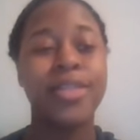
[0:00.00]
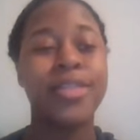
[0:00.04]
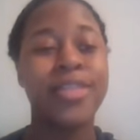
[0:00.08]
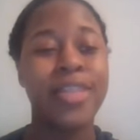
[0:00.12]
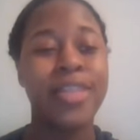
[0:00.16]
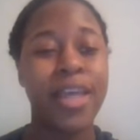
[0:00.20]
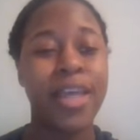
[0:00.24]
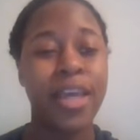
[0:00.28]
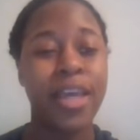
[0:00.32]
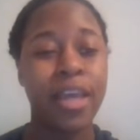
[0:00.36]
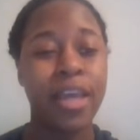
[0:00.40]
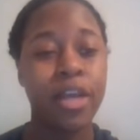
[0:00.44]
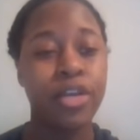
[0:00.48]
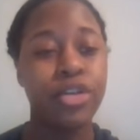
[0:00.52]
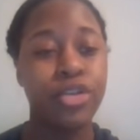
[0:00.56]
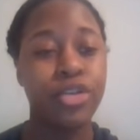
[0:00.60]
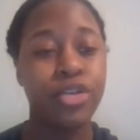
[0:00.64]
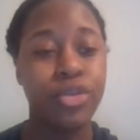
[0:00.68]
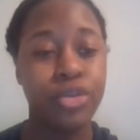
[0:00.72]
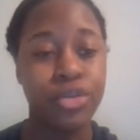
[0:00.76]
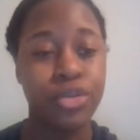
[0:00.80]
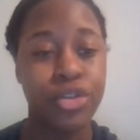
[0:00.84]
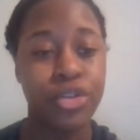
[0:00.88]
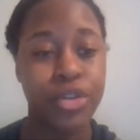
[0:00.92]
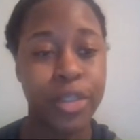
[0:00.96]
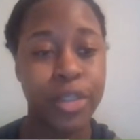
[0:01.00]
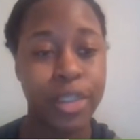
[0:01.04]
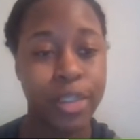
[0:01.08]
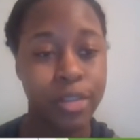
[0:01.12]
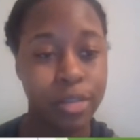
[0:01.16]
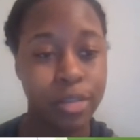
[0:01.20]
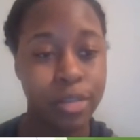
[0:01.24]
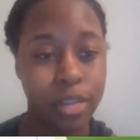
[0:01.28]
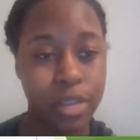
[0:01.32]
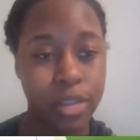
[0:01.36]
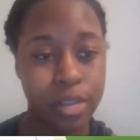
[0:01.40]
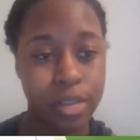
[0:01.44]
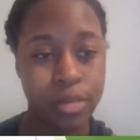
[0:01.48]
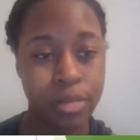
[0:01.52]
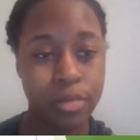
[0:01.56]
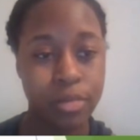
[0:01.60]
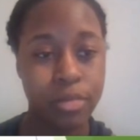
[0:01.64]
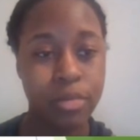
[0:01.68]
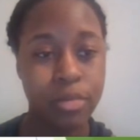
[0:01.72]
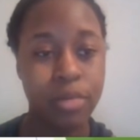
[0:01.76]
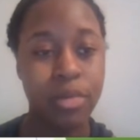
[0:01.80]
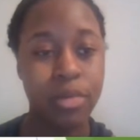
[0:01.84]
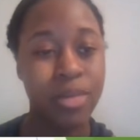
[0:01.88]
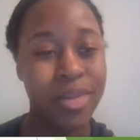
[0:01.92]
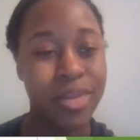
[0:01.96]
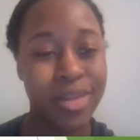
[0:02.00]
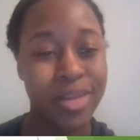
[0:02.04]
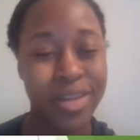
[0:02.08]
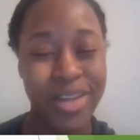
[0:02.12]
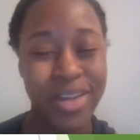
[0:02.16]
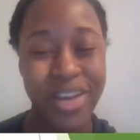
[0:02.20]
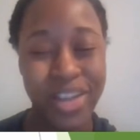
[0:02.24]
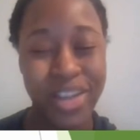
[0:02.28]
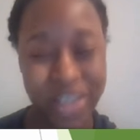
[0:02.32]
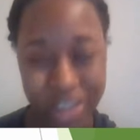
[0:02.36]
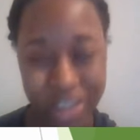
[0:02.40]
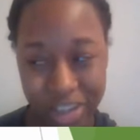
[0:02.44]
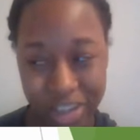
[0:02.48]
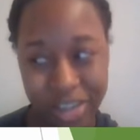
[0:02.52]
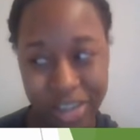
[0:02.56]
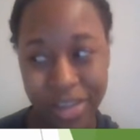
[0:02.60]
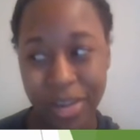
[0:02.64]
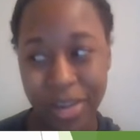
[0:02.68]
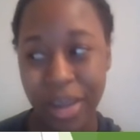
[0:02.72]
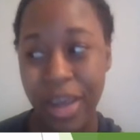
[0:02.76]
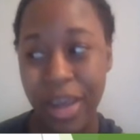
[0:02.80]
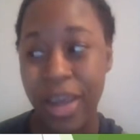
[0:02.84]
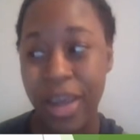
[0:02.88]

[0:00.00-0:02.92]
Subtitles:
Say nutrients. Good.